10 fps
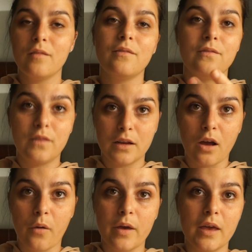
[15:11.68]

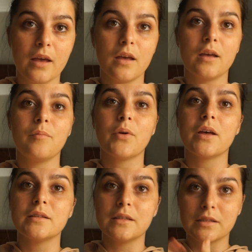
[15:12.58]
videoing
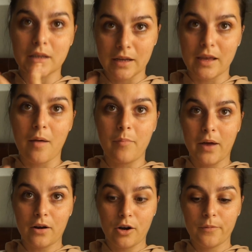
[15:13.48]
because it's gonna get
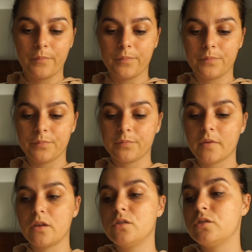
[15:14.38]
better.
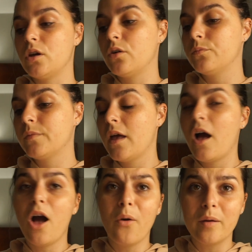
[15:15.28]
So,
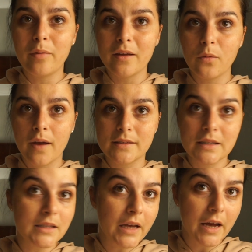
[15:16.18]
oh, and by the way,
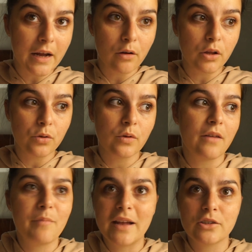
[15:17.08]
since I cut out gluten,
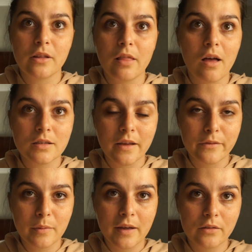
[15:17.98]
I've magically lost
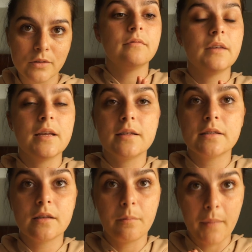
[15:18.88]
7 pounds.
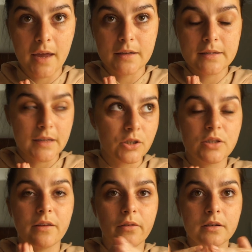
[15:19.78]
It's made such a
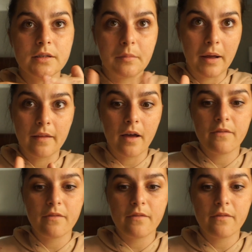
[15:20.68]
difference in my life.